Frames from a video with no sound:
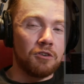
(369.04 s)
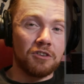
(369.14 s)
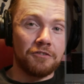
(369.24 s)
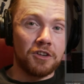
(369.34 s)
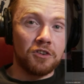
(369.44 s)
So
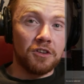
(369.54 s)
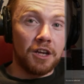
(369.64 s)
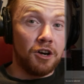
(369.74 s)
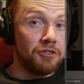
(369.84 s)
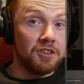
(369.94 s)
as if I turn
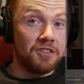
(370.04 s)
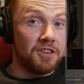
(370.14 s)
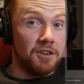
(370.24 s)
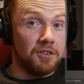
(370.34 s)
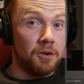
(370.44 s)
that off, it
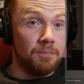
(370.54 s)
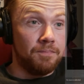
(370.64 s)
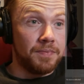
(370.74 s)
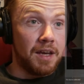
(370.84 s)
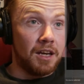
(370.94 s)
just stays up,
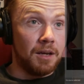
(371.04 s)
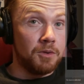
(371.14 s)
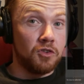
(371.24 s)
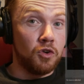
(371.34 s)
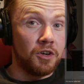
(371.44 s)
and
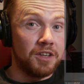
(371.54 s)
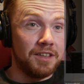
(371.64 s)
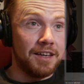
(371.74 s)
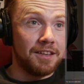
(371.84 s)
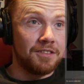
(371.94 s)
I'm just
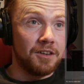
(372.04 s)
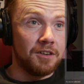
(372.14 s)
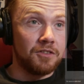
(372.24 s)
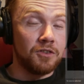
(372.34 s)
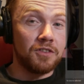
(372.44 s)
talking against
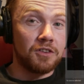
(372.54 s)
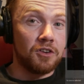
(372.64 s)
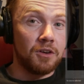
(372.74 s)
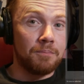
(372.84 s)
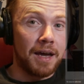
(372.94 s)
it. As soon as I
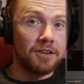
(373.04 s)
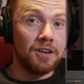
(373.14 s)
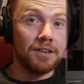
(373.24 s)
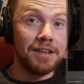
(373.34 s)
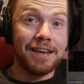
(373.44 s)
turn it
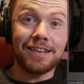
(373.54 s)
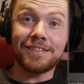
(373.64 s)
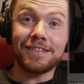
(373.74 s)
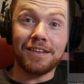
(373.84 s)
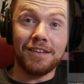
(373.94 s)
back on,
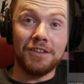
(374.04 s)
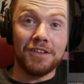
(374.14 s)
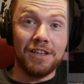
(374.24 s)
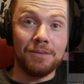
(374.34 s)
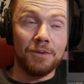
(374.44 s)
suddenly
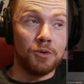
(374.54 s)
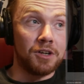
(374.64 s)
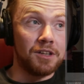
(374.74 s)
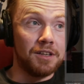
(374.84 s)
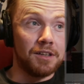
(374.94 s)
you can hear me
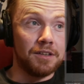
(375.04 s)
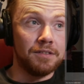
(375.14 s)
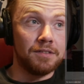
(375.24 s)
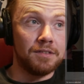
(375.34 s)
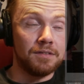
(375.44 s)
more clearly.
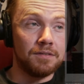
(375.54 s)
